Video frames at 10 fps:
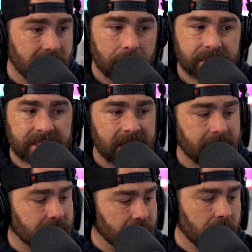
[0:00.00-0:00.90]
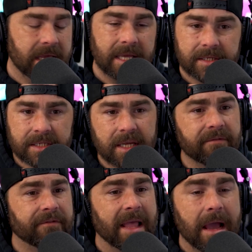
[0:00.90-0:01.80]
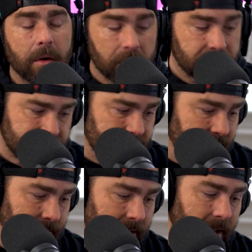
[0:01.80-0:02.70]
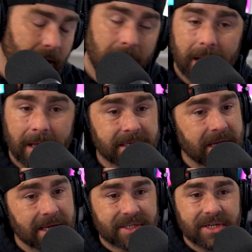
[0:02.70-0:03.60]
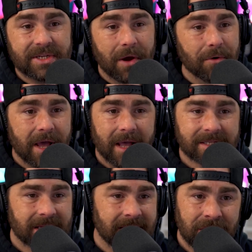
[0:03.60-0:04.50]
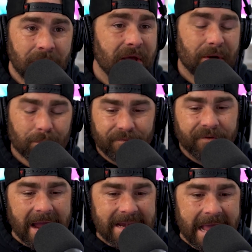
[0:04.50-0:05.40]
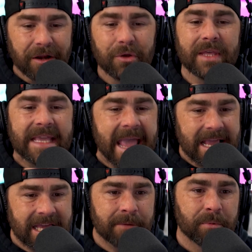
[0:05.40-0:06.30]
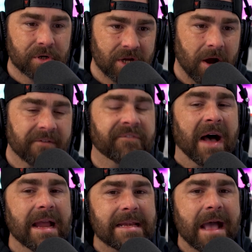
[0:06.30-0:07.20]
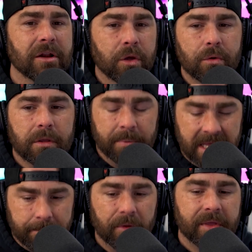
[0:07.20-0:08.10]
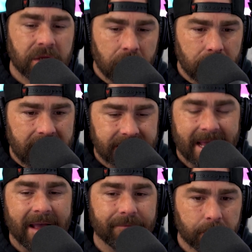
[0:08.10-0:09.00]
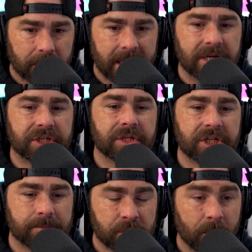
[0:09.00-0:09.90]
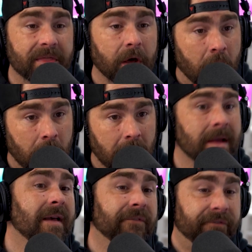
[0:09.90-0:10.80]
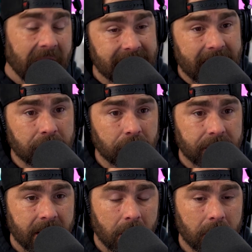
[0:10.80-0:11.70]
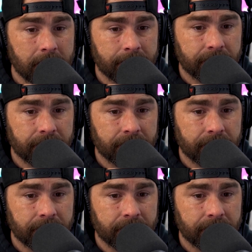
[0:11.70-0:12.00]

send cookies, send flowers, send a dozen donuts. Find out who the gatekeepers are. Find out who the people that you need to have the relationships with are. Find out who they are.